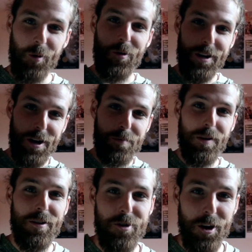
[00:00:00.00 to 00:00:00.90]
What up?
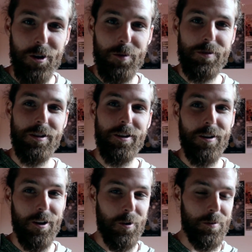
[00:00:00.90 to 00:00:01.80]
J Herbs
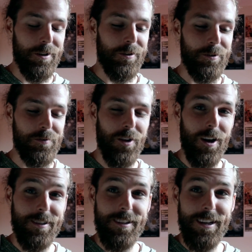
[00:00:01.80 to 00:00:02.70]
here. I normally don't do
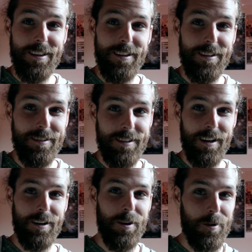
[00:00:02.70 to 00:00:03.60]
vlogs like this, and
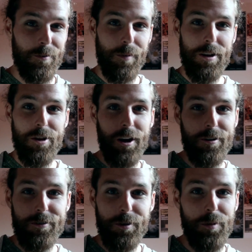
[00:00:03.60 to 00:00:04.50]
I know my
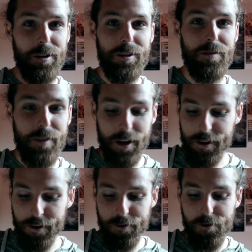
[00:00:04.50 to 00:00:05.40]
channel's in the middle of
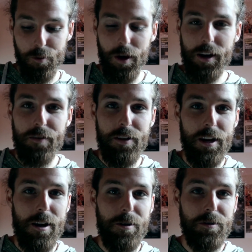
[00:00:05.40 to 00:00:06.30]
like these Jamaica
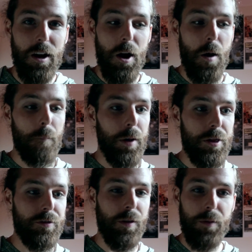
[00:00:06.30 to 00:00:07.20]
videos,
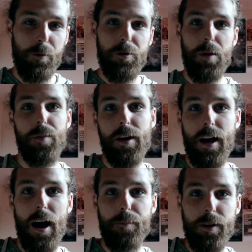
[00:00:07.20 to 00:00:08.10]
but something really big
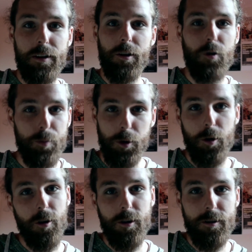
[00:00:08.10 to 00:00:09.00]
happened in the
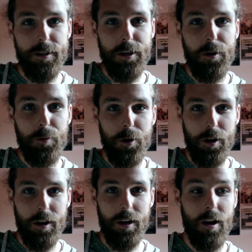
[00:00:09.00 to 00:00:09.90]
cryptocurrency
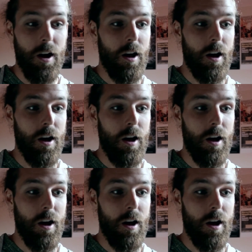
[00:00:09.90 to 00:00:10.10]
community